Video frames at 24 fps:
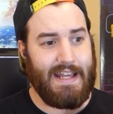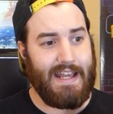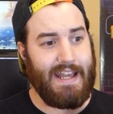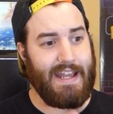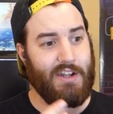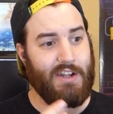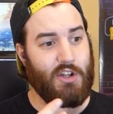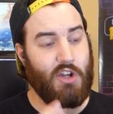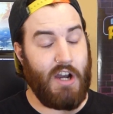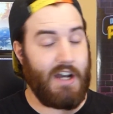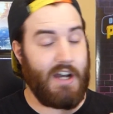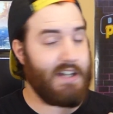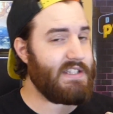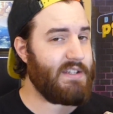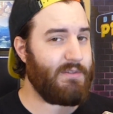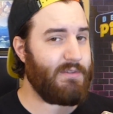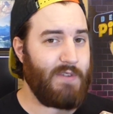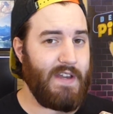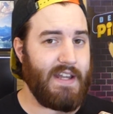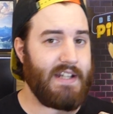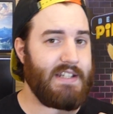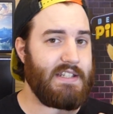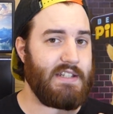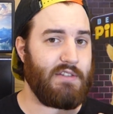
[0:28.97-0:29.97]
and cost
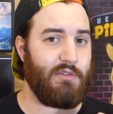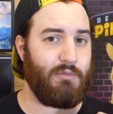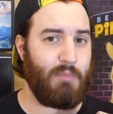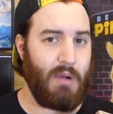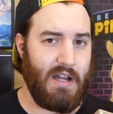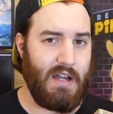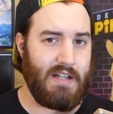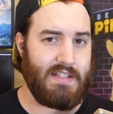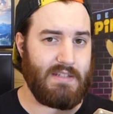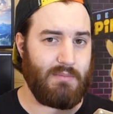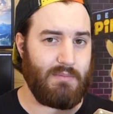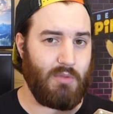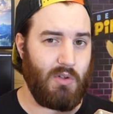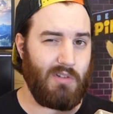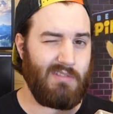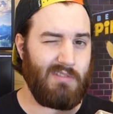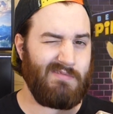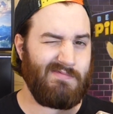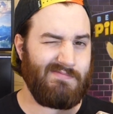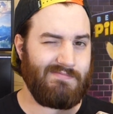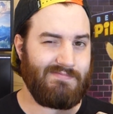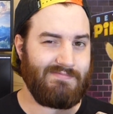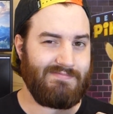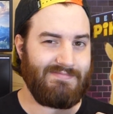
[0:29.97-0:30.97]
effective objective possible.
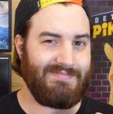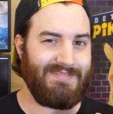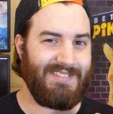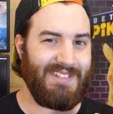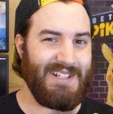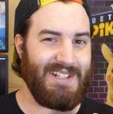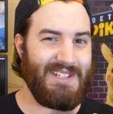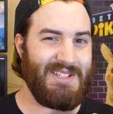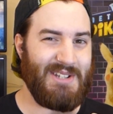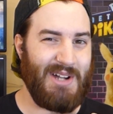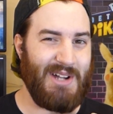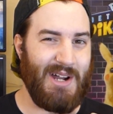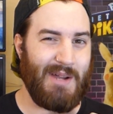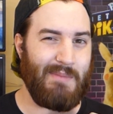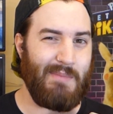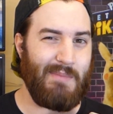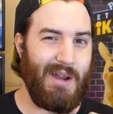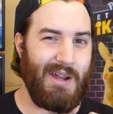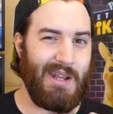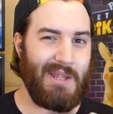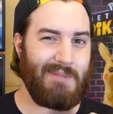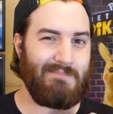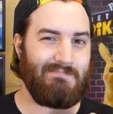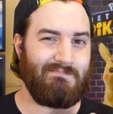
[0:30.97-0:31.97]
Let's talk
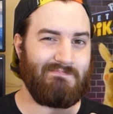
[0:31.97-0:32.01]
about it.